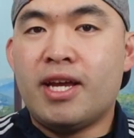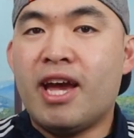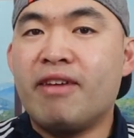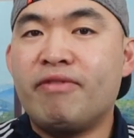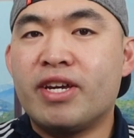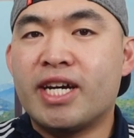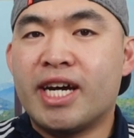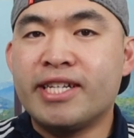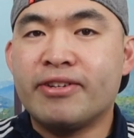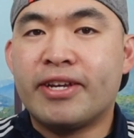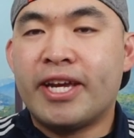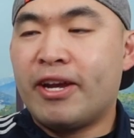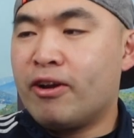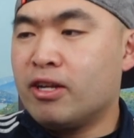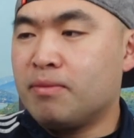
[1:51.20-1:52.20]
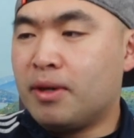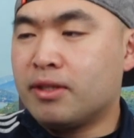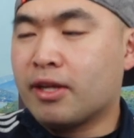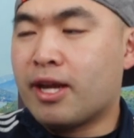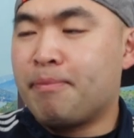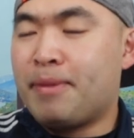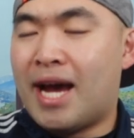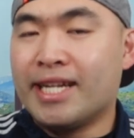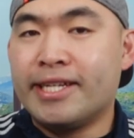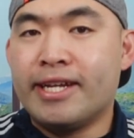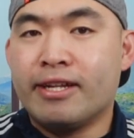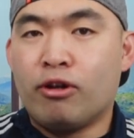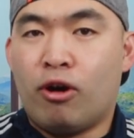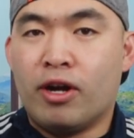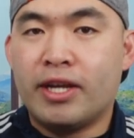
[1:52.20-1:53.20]
And if you guys are curious about the capacity
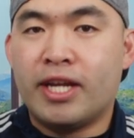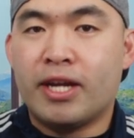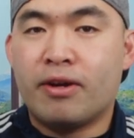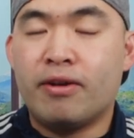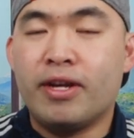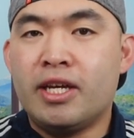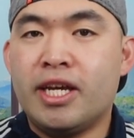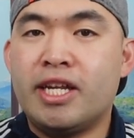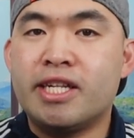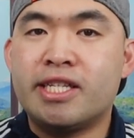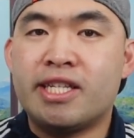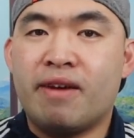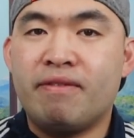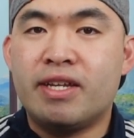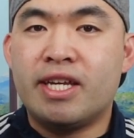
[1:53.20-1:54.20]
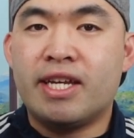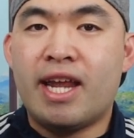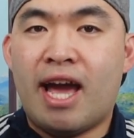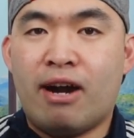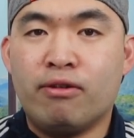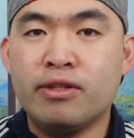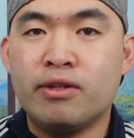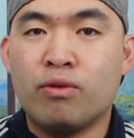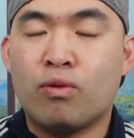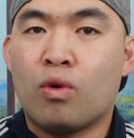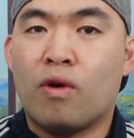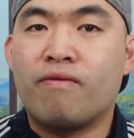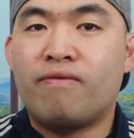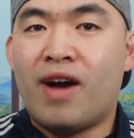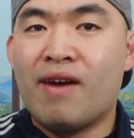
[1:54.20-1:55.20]
that's on here, it is 17 ounce
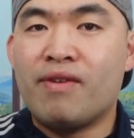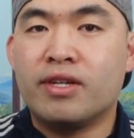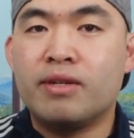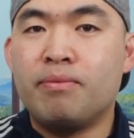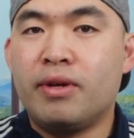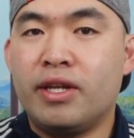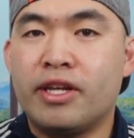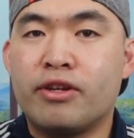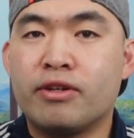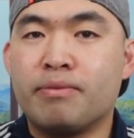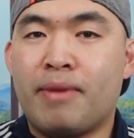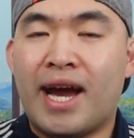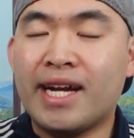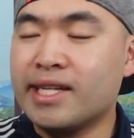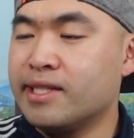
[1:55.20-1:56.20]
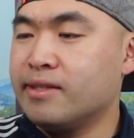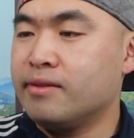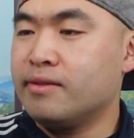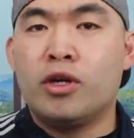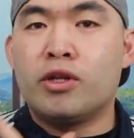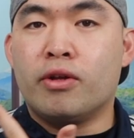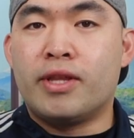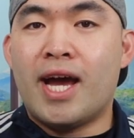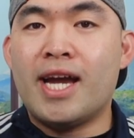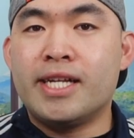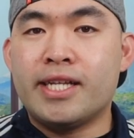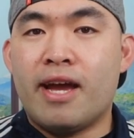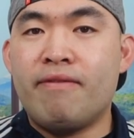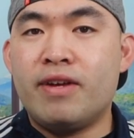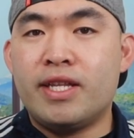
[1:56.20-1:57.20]
or 500 milliliters max. So that
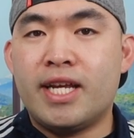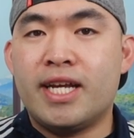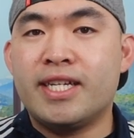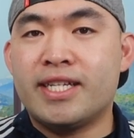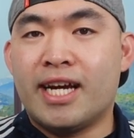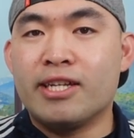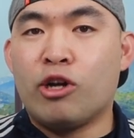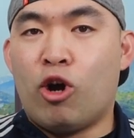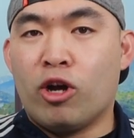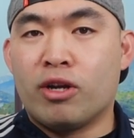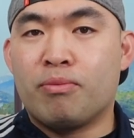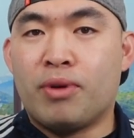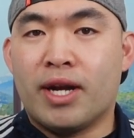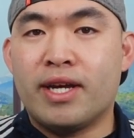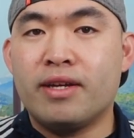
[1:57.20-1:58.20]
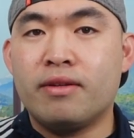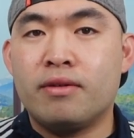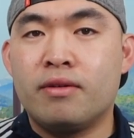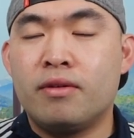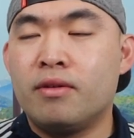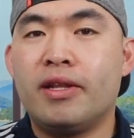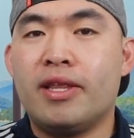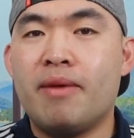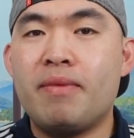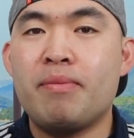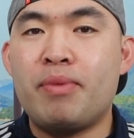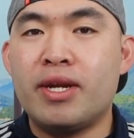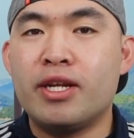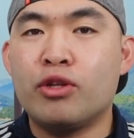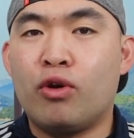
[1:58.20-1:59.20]
is everything that's on the product. Let me
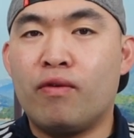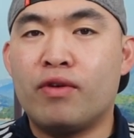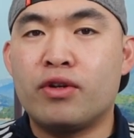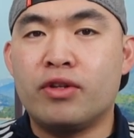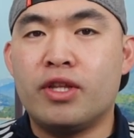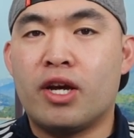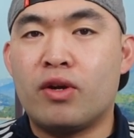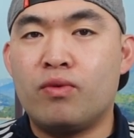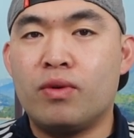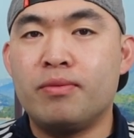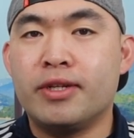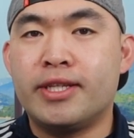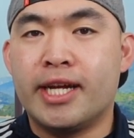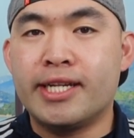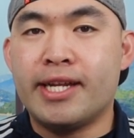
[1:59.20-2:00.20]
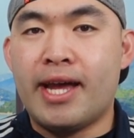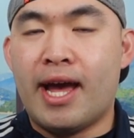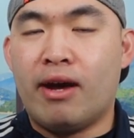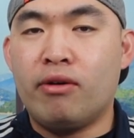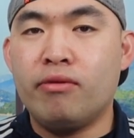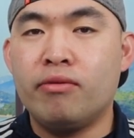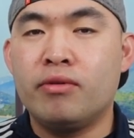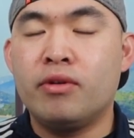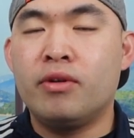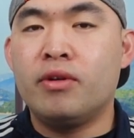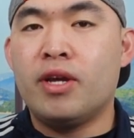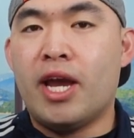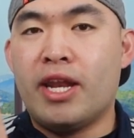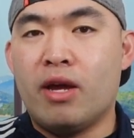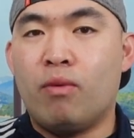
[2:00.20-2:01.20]
bring this over to another room to test it out,
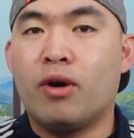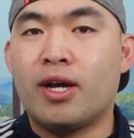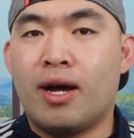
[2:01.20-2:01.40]
and then we'll